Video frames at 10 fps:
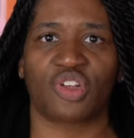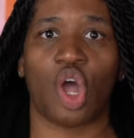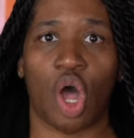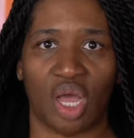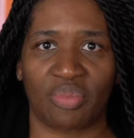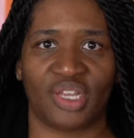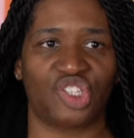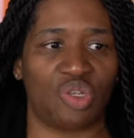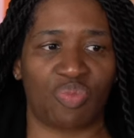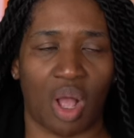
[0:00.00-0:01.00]
a god because
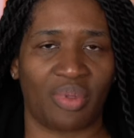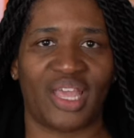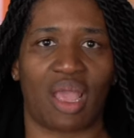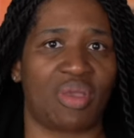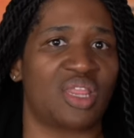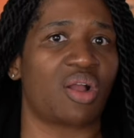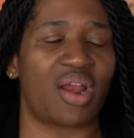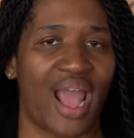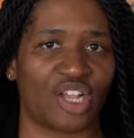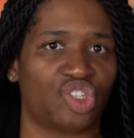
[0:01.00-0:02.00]
she probably came in there
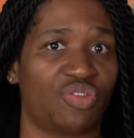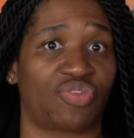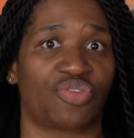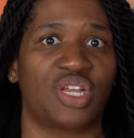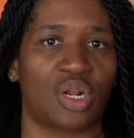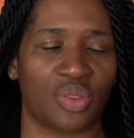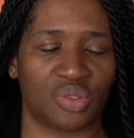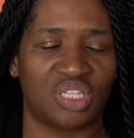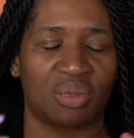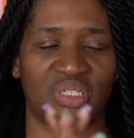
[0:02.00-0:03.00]
and actually freed all
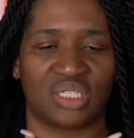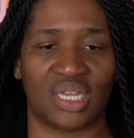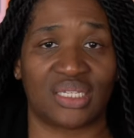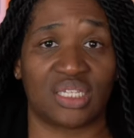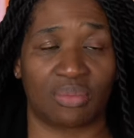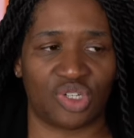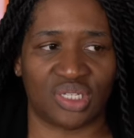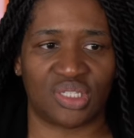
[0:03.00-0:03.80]
those test test subjects.